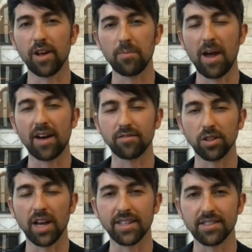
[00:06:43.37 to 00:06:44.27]
the
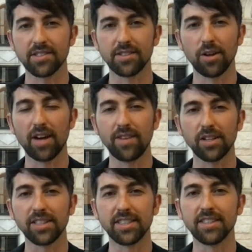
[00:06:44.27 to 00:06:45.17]
lights still have
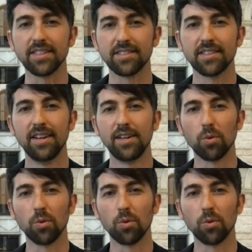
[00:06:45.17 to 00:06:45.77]
LEDs